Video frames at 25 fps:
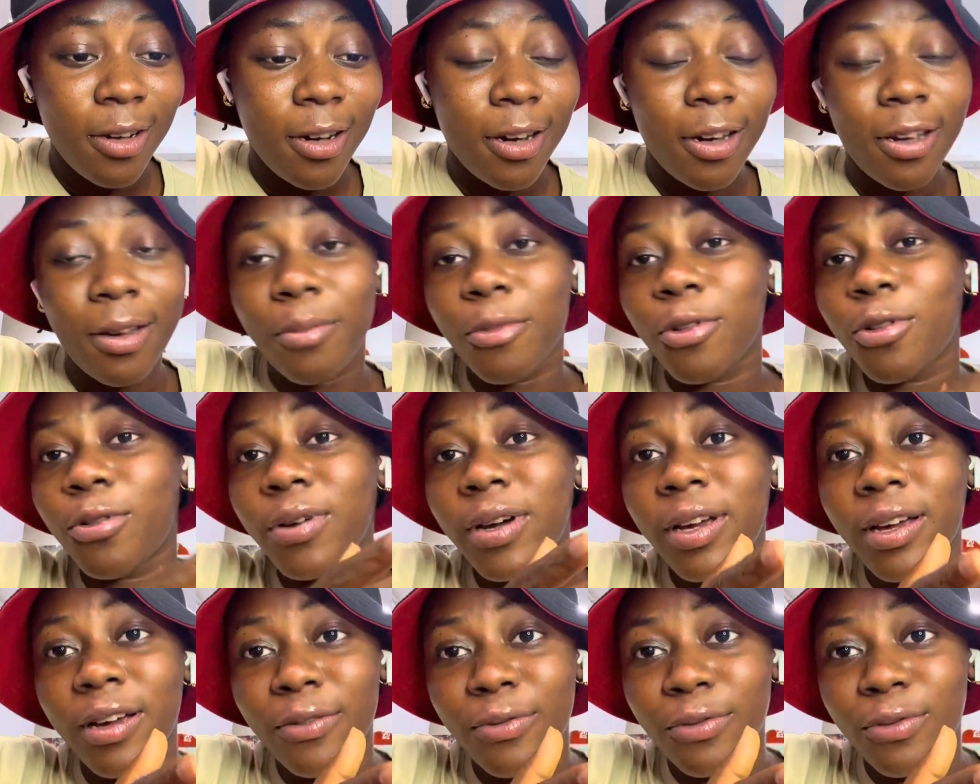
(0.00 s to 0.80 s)
i'm
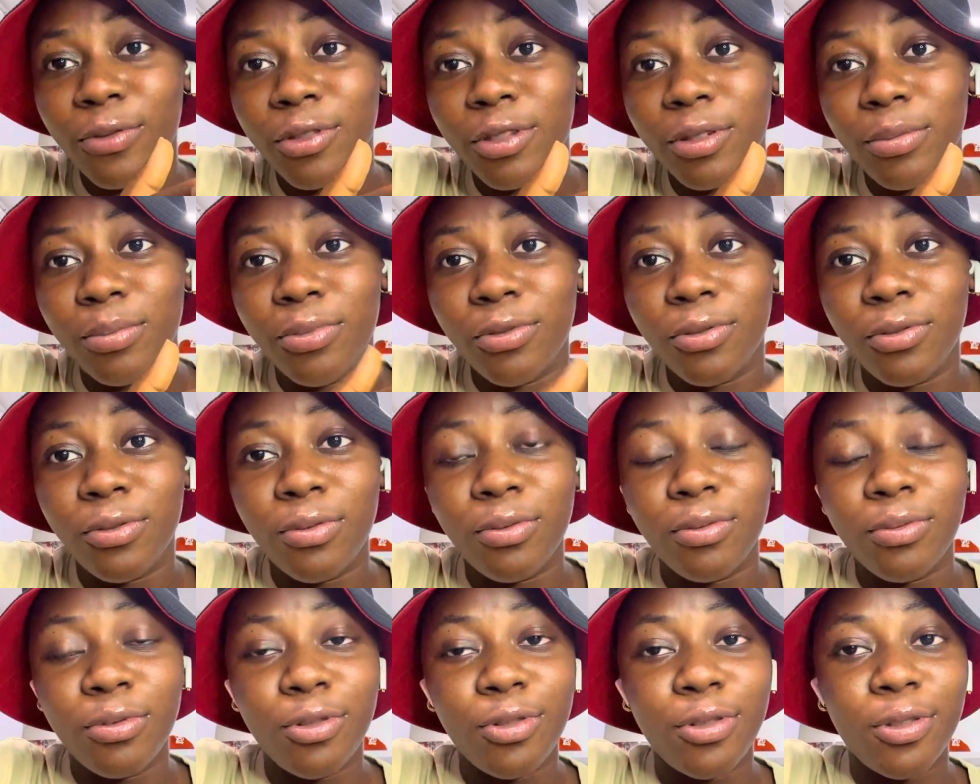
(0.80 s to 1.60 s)
quite affordable
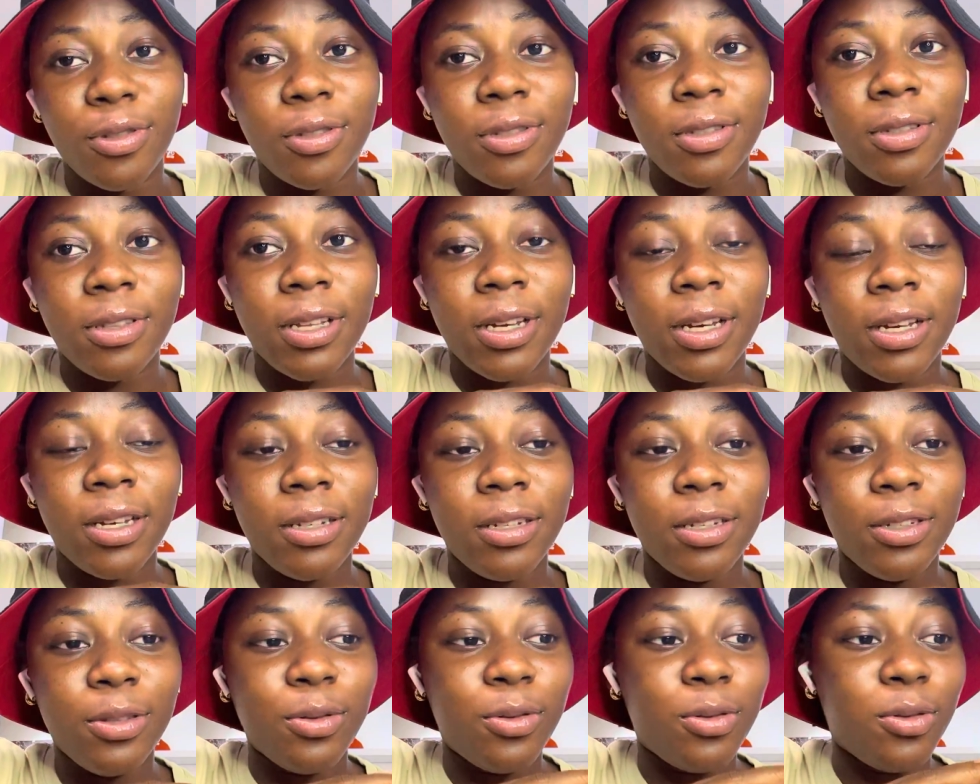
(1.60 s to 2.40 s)
just slide
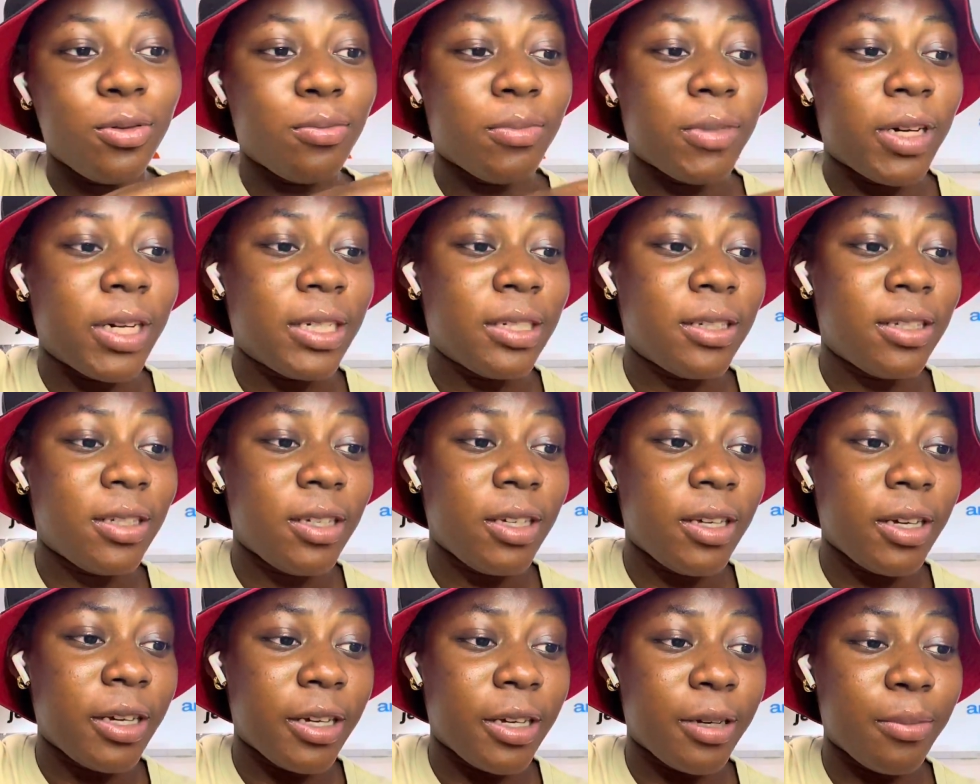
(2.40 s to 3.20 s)
into my
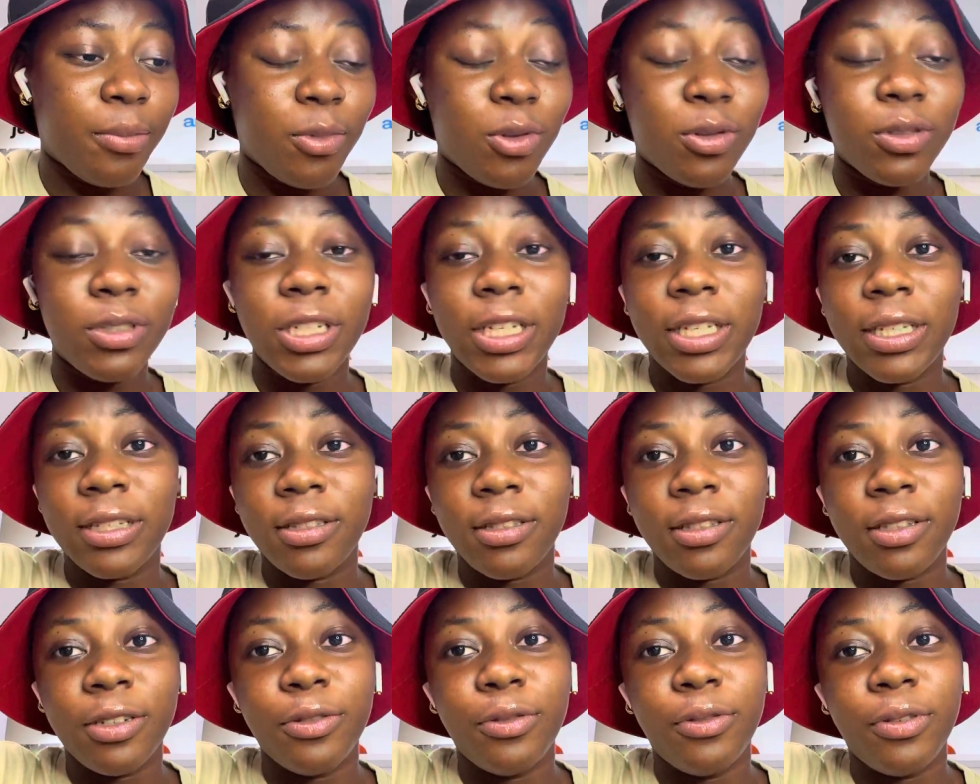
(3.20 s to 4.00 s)
dm on
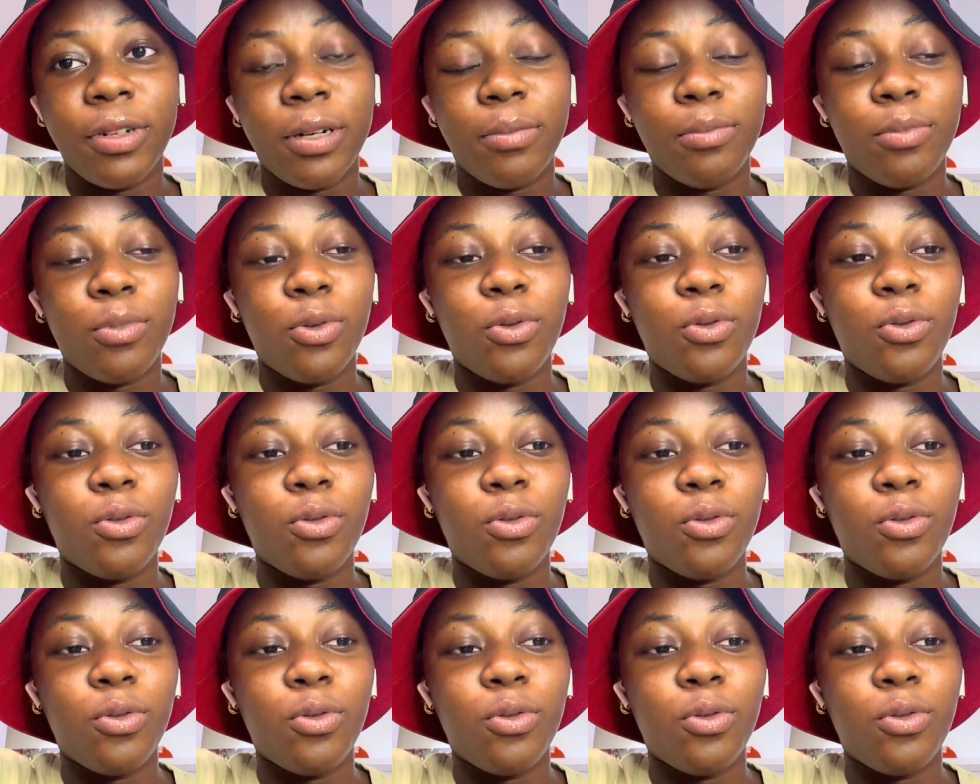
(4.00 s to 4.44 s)
instagram